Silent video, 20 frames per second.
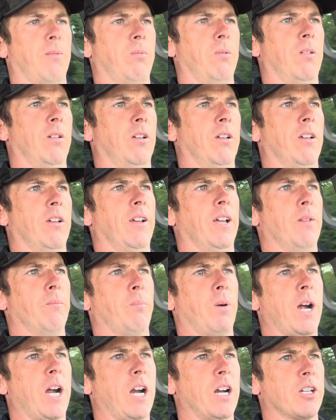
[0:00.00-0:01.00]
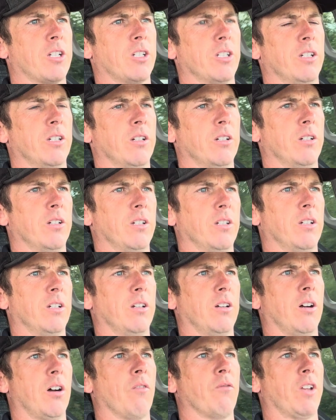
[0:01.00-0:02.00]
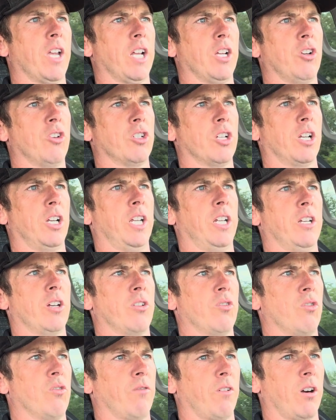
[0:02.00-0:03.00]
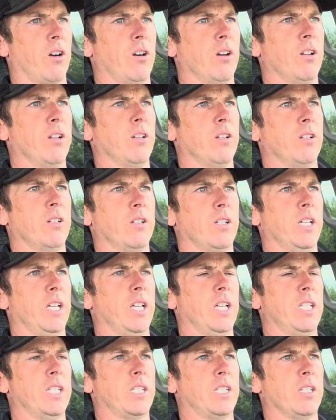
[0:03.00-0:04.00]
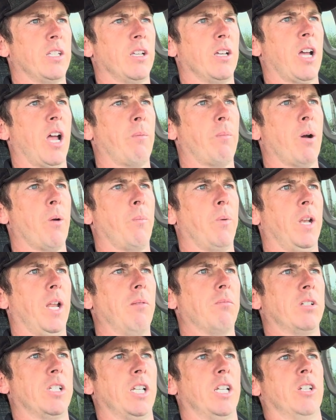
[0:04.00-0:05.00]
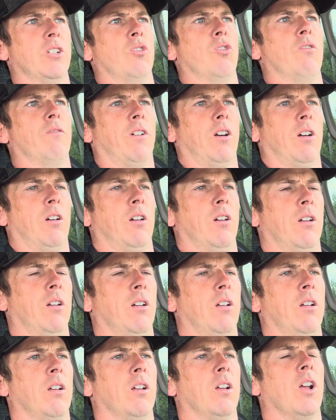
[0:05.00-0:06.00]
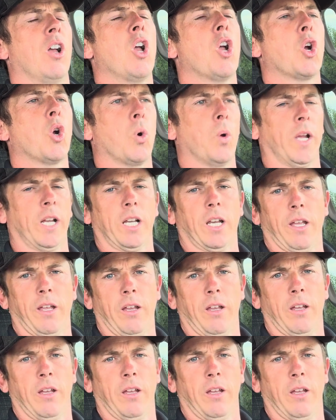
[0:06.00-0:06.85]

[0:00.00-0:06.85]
And part of getting good at leaning it over is about being able to lean it over quickly.